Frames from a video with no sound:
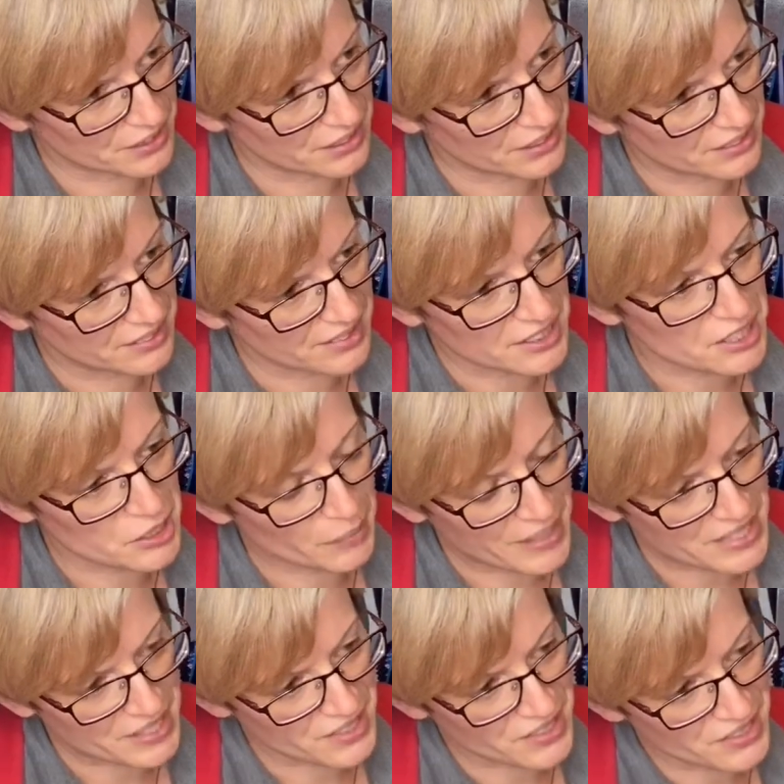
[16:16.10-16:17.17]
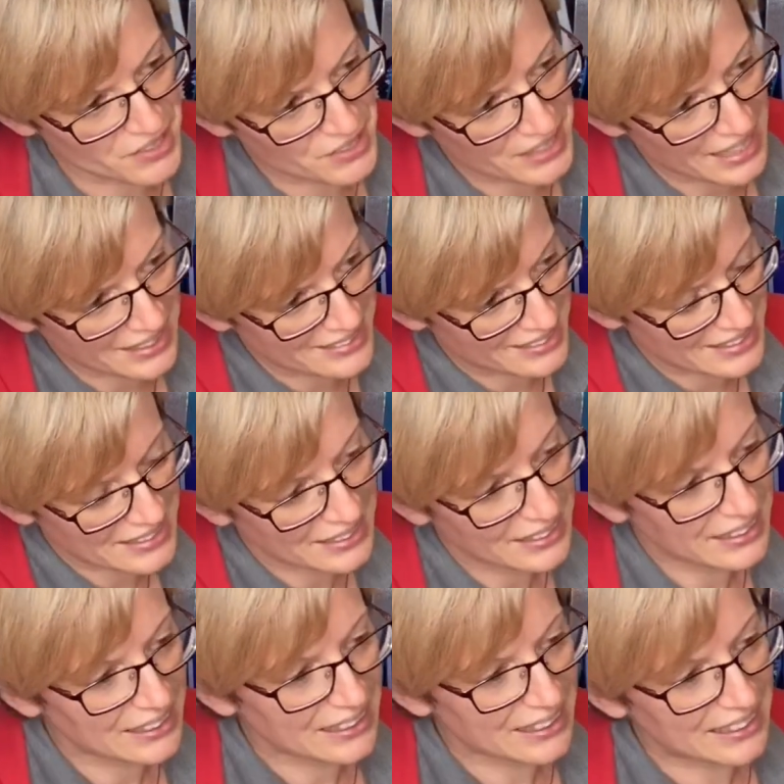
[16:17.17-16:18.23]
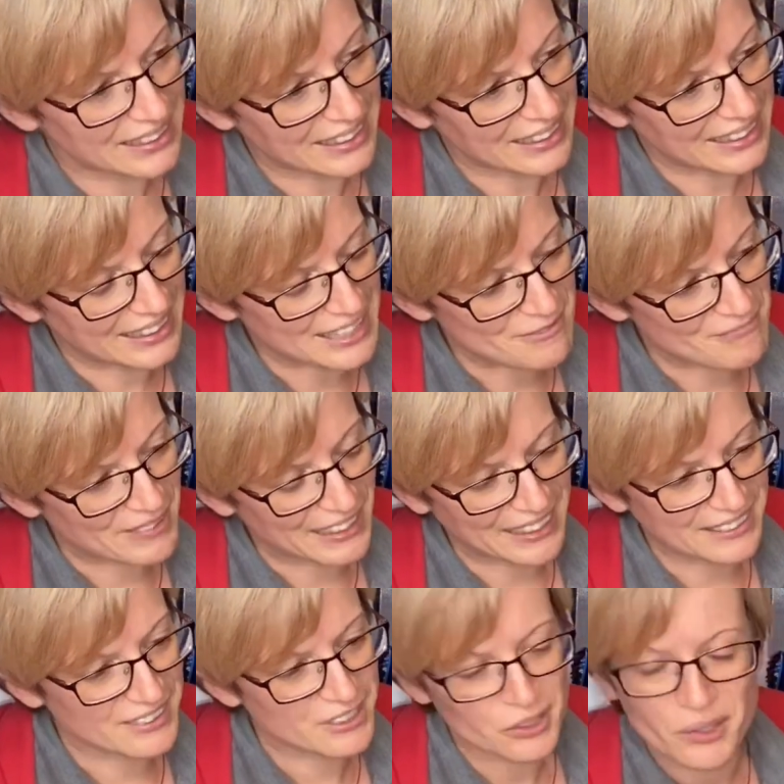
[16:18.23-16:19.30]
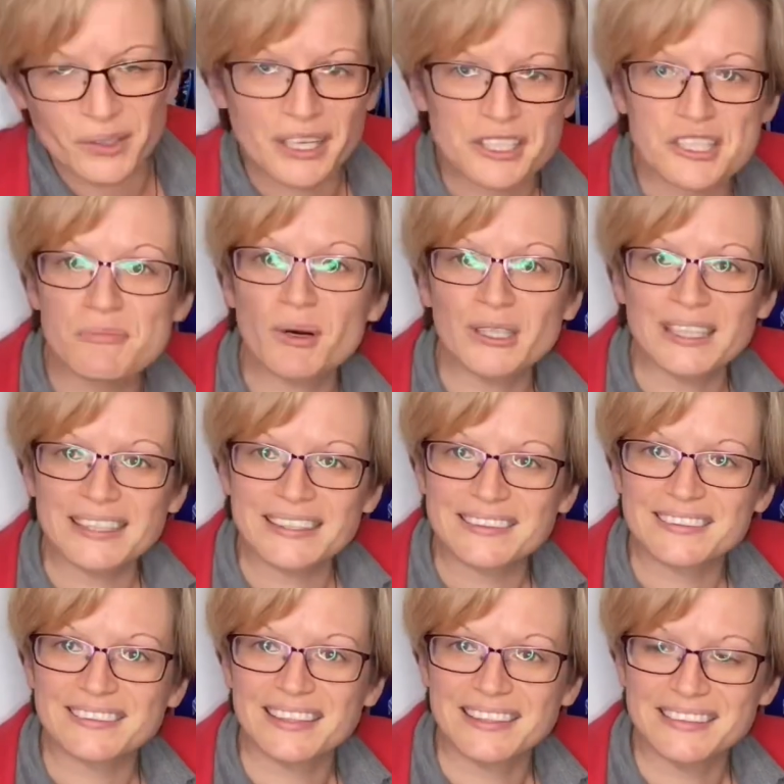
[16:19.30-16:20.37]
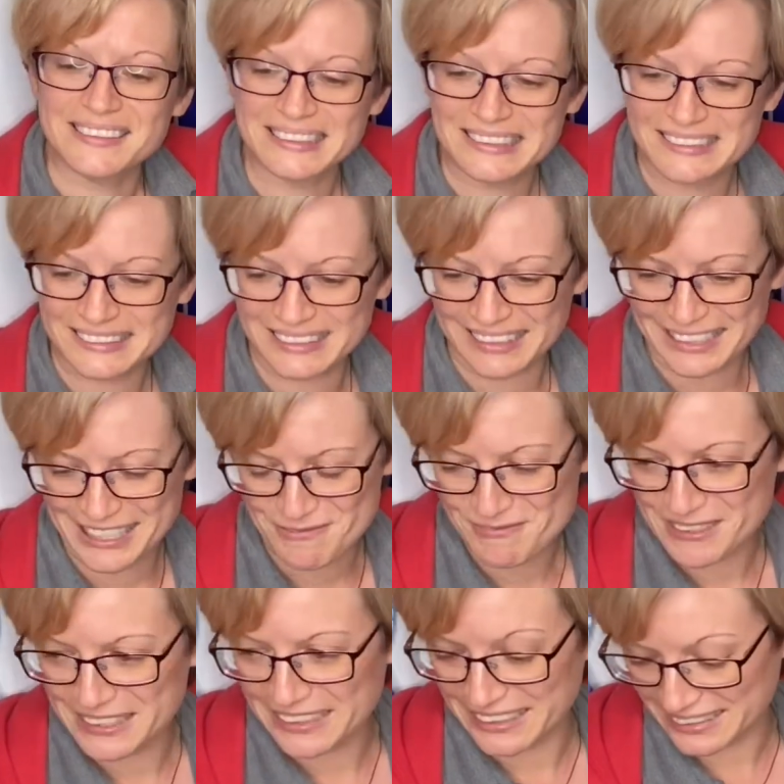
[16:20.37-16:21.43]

situations you get in. And so you'll get smaller litter sizes, and